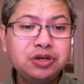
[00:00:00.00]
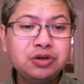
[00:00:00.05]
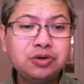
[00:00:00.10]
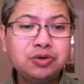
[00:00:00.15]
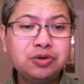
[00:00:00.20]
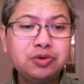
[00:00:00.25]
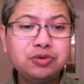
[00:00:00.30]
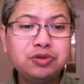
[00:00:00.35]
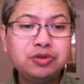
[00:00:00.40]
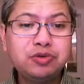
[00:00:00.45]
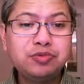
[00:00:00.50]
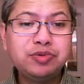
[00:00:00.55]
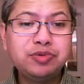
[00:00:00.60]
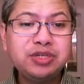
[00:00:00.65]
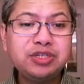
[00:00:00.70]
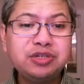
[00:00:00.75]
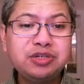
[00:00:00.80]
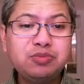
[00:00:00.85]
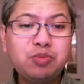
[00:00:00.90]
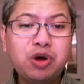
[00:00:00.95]
So the
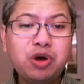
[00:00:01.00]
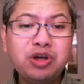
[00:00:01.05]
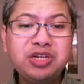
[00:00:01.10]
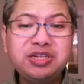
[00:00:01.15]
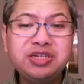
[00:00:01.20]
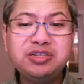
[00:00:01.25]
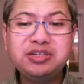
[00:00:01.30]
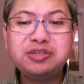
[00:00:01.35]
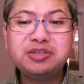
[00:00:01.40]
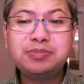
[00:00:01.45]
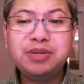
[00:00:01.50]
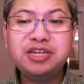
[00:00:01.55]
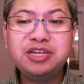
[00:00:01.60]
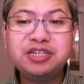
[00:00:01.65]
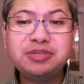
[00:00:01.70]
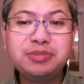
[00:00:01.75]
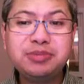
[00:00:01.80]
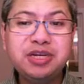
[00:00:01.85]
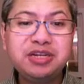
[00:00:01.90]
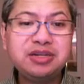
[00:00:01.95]
rigid body
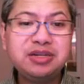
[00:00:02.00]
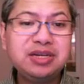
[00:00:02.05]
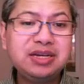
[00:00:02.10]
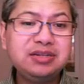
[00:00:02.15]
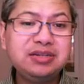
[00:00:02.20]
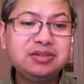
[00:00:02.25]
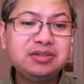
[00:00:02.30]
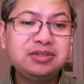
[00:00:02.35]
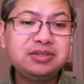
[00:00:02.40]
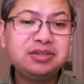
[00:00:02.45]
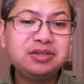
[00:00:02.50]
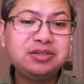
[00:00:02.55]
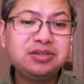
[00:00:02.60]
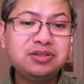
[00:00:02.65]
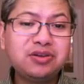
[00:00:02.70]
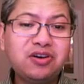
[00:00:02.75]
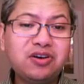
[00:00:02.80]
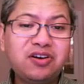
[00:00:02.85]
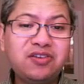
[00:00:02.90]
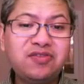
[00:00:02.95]
displacement can
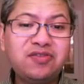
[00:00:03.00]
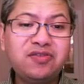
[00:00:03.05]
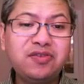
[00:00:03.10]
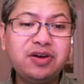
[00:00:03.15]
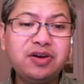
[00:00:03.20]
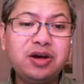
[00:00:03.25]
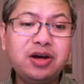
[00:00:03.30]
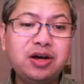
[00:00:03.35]
consist of